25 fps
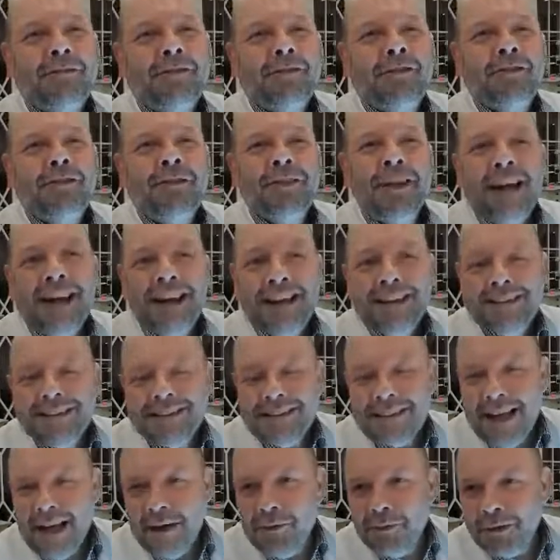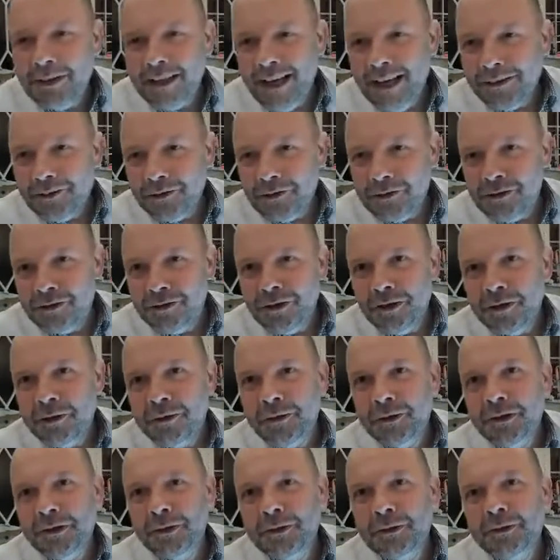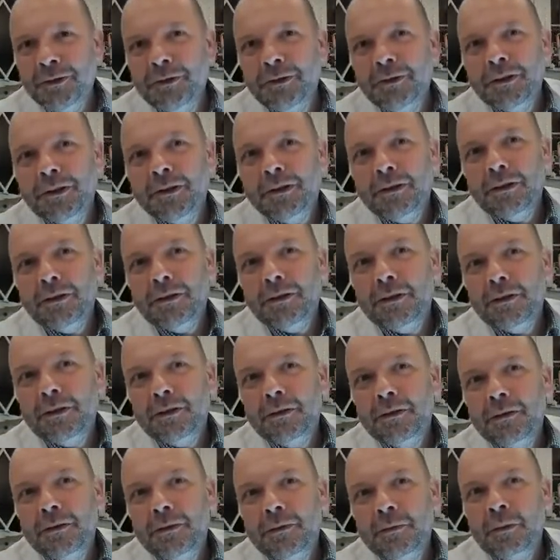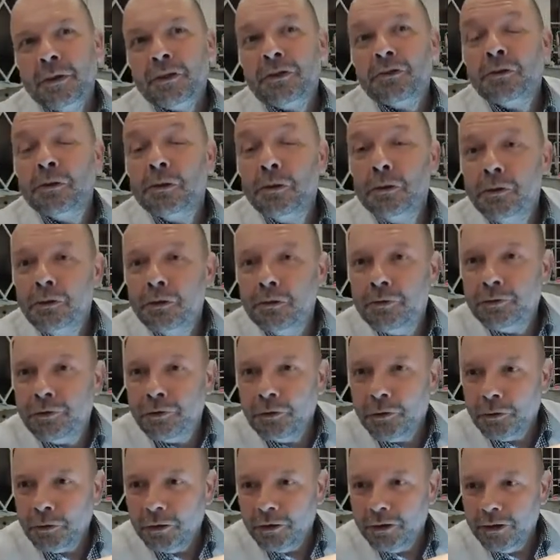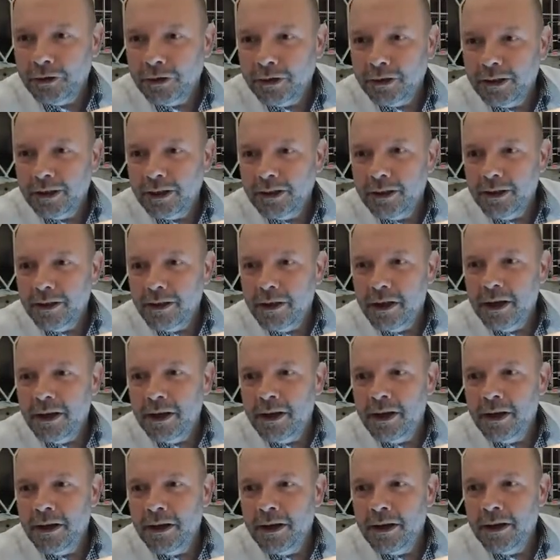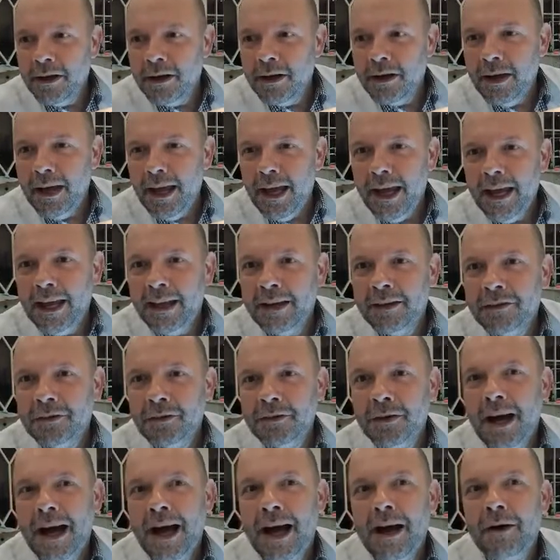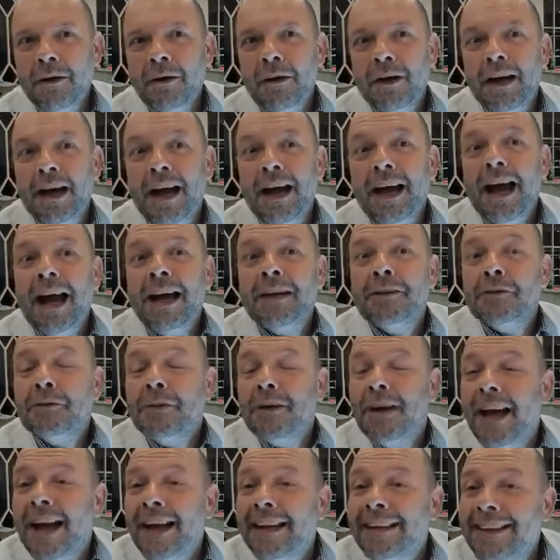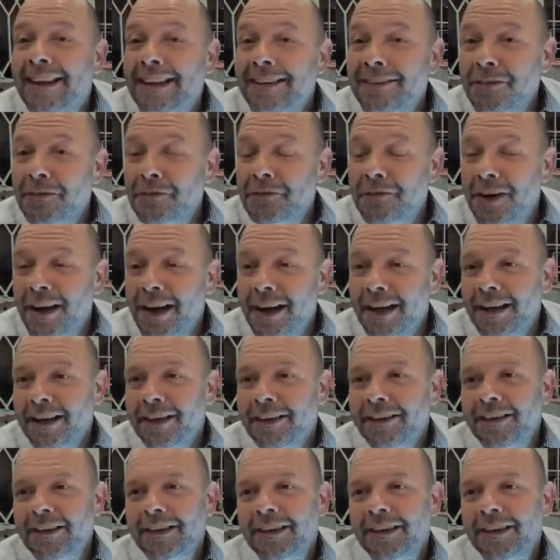Tonight I would like to show you what to look for and how to identify